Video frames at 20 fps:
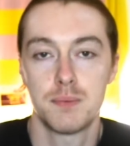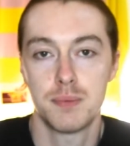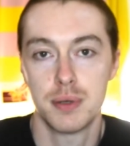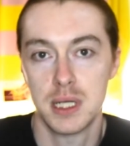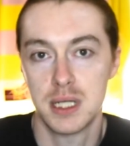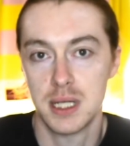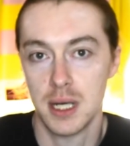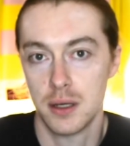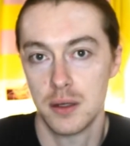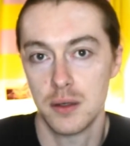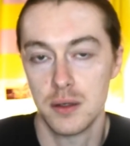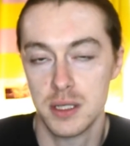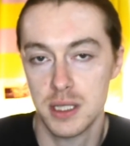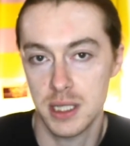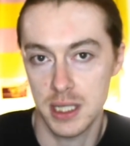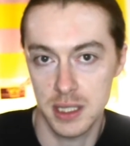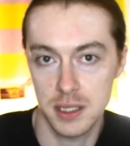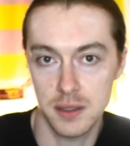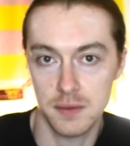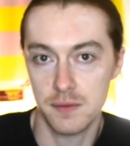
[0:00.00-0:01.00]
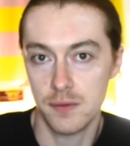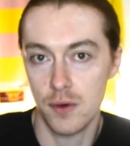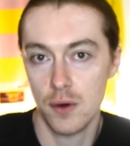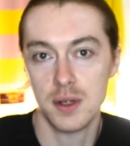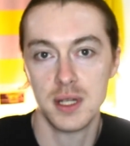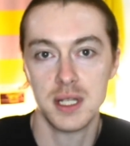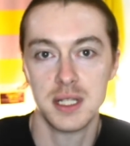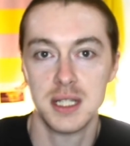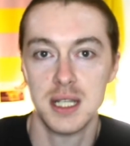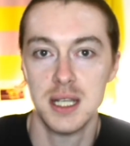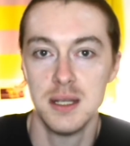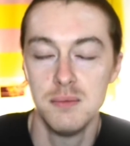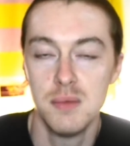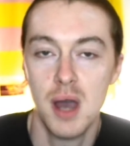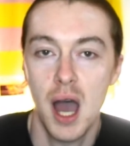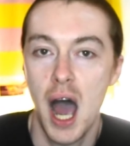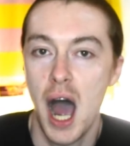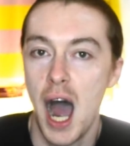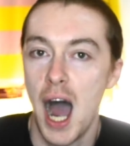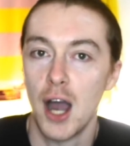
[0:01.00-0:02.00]
particular season, for this team,
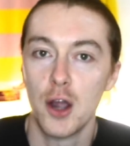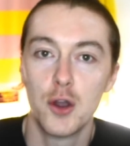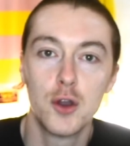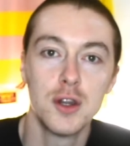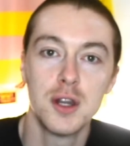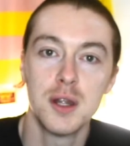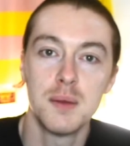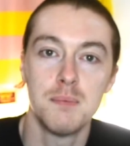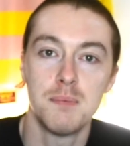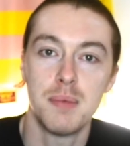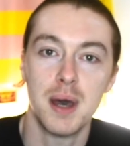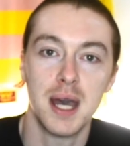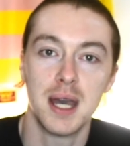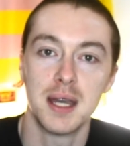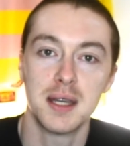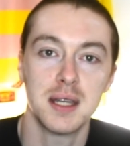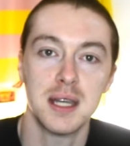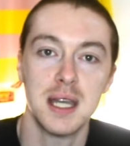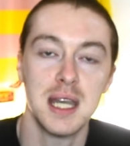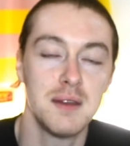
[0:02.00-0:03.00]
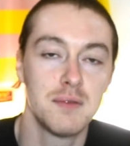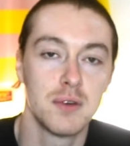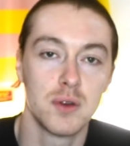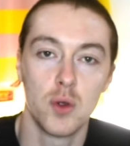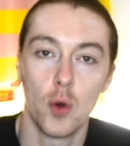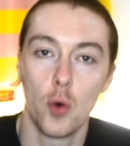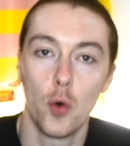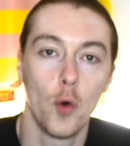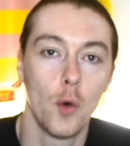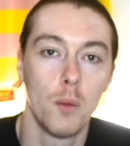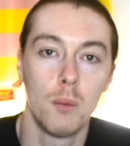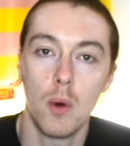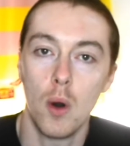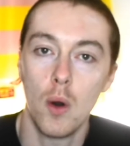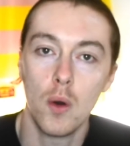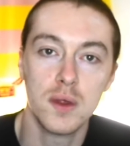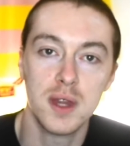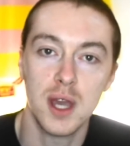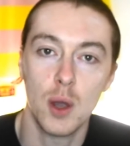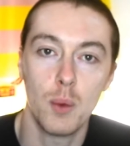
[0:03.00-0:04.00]
I couldn't pick either the home
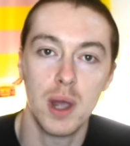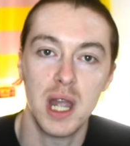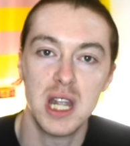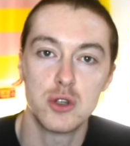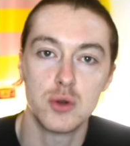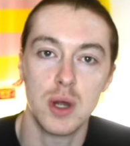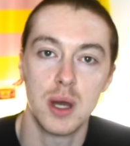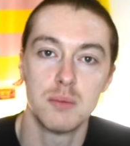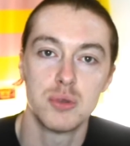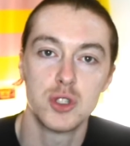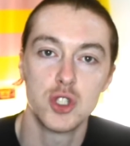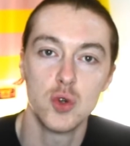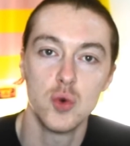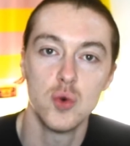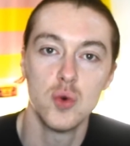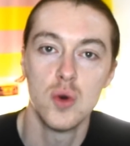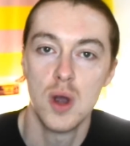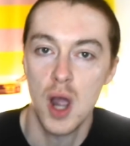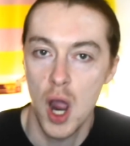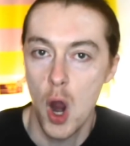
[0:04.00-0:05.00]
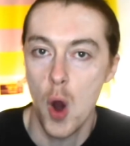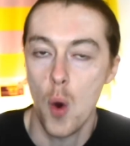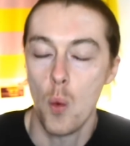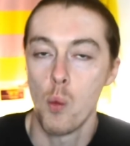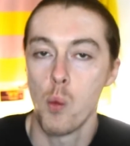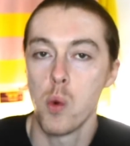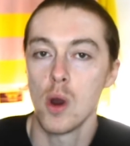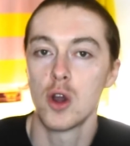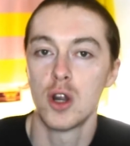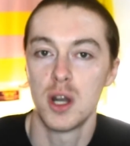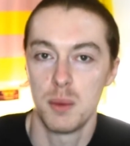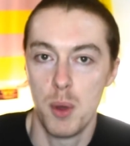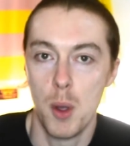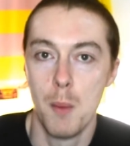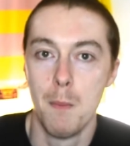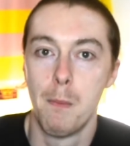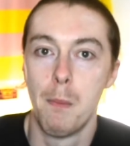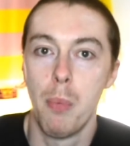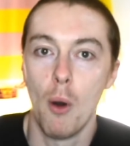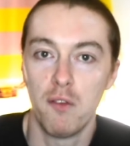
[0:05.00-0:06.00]
or the away strip, so we're going to put
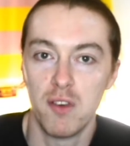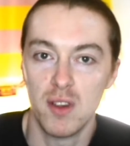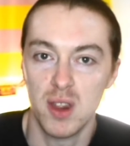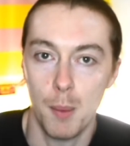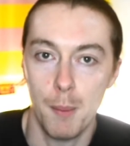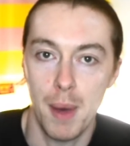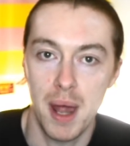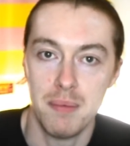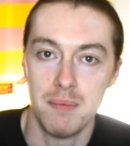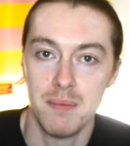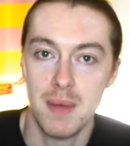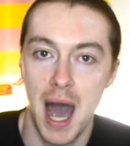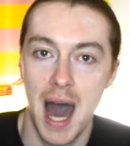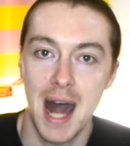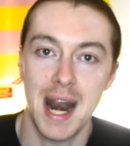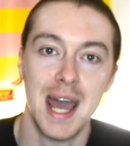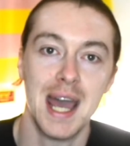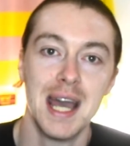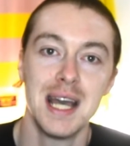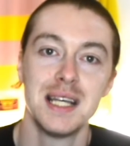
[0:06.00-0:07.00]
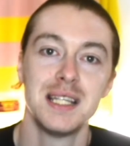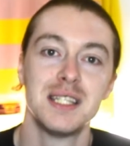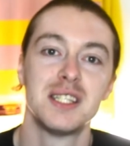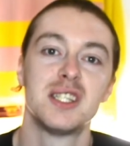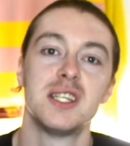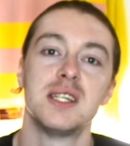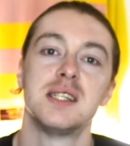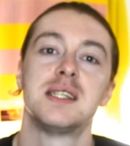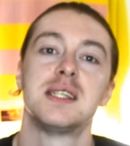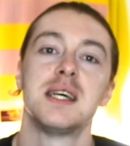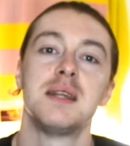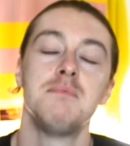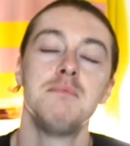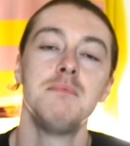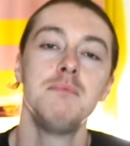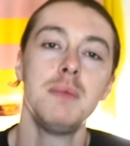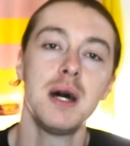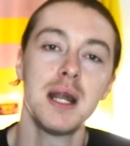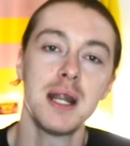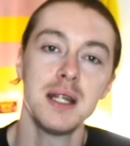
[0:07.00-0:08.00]
both of them in. And it is the St
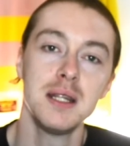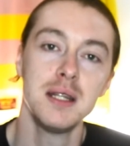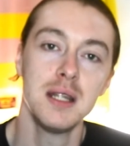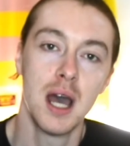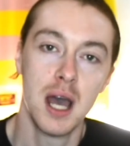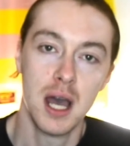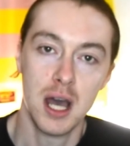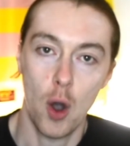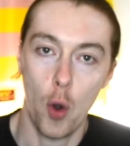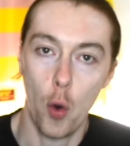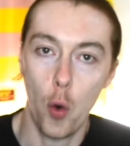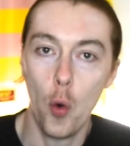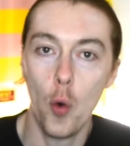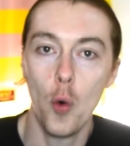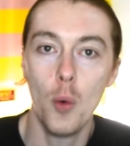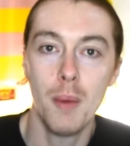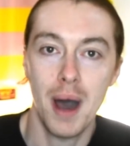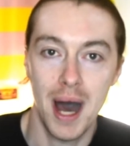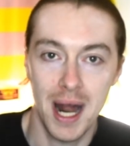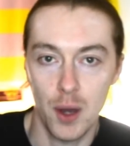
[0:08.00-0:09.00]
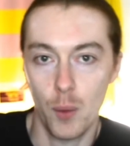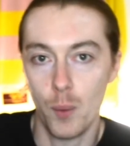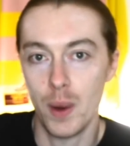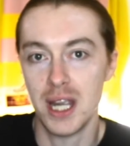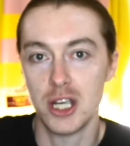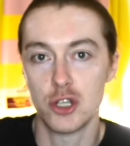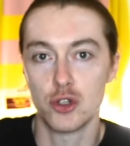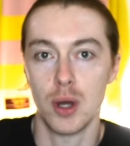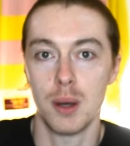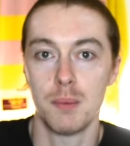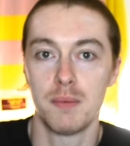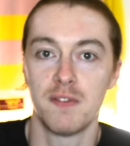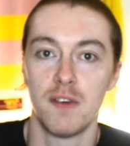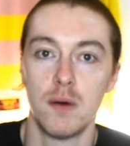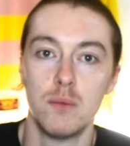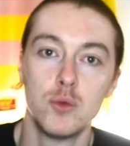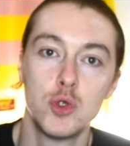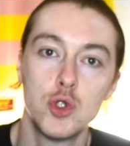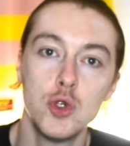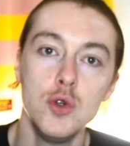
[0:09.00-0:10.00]
Mirren home and away strip
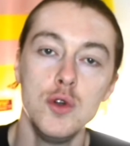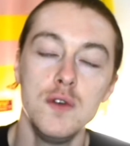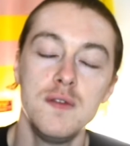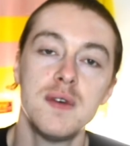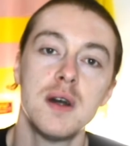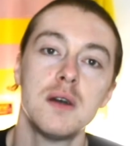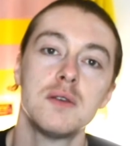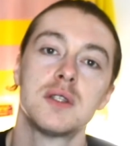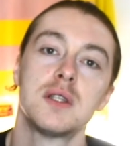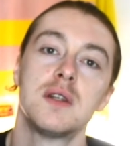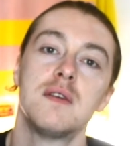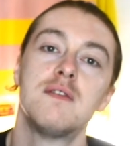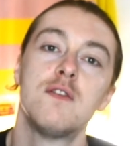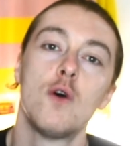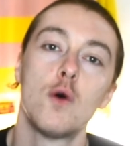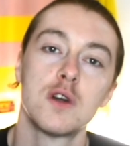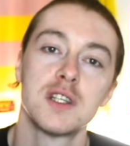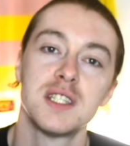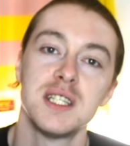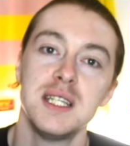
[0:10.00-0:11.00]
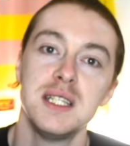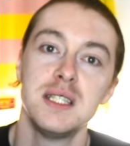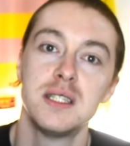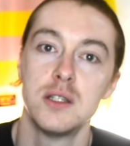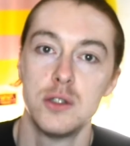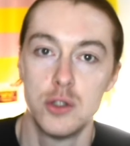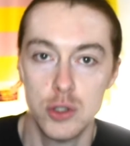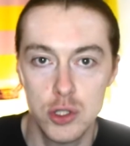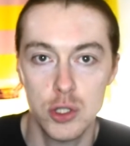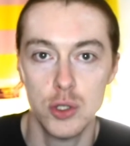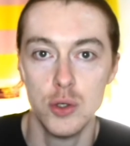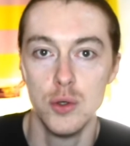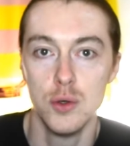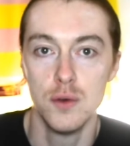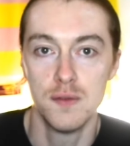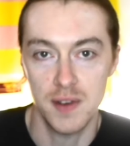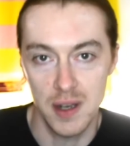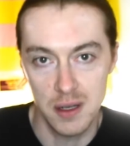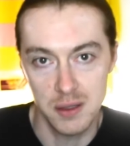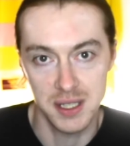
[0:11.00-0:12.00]
from 2014 to
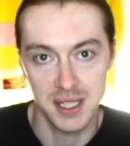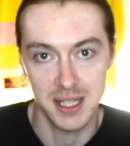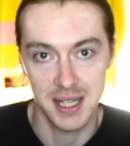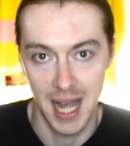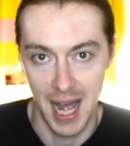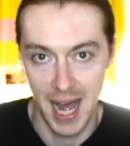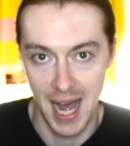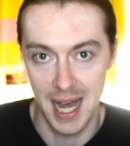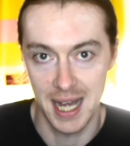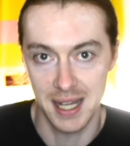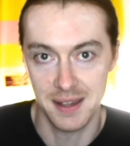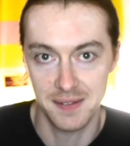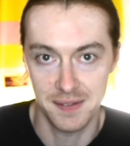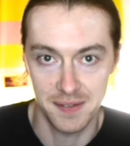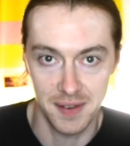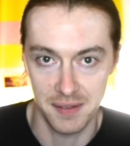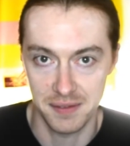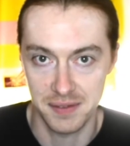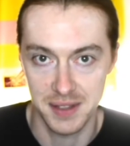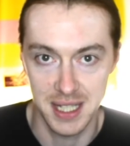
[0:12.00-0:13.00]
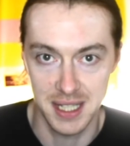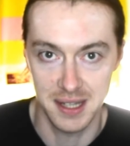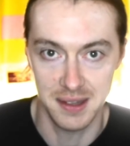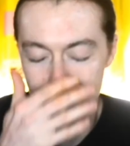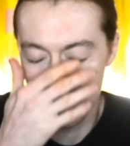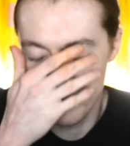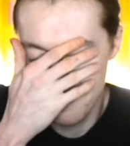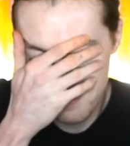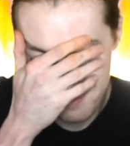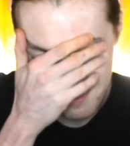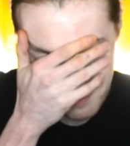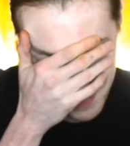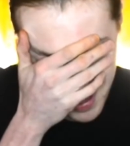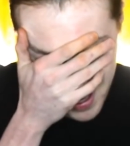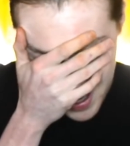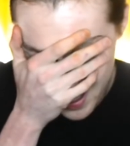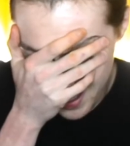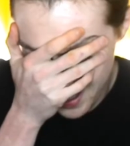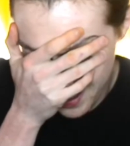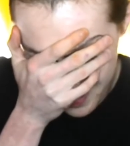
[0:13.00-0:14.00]
2015.
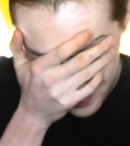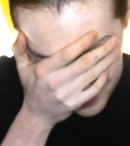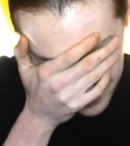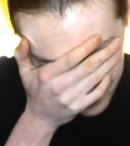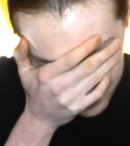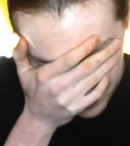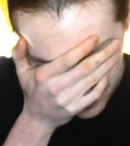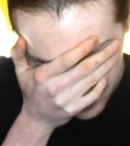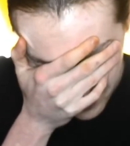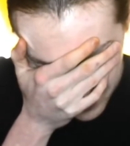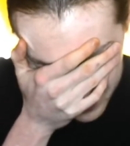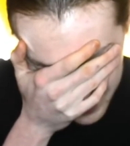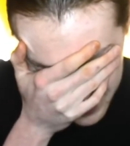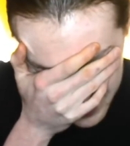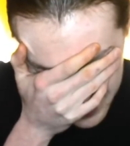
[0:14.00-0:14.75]
Mate, what is